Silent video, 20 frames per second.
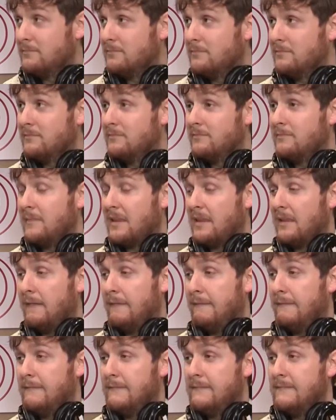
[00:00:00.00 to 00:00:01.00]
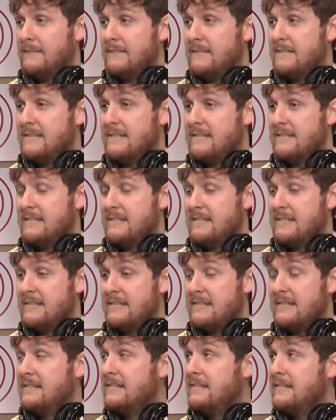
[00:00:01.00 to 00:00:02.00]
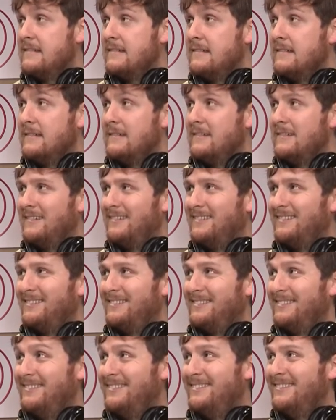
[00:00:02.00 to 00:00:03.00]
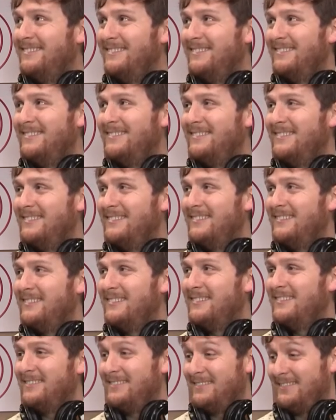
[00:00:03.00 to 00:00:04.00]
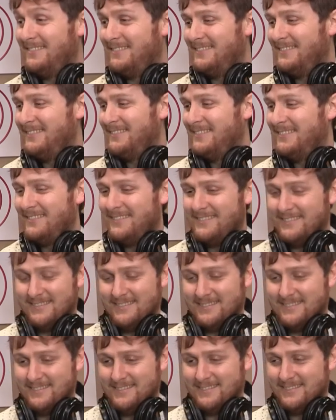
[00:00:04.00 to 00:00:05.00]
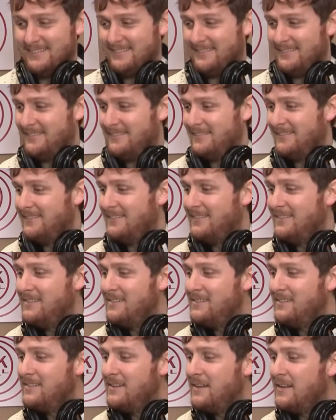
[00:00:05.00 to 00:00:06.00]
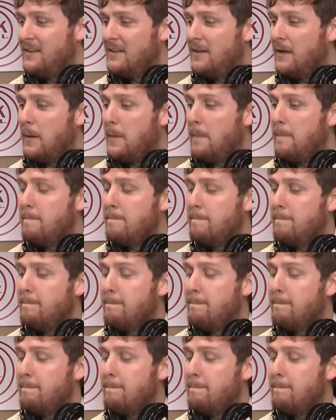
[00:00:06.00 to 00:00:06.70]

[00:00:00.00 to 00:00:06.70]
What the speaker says: (silent)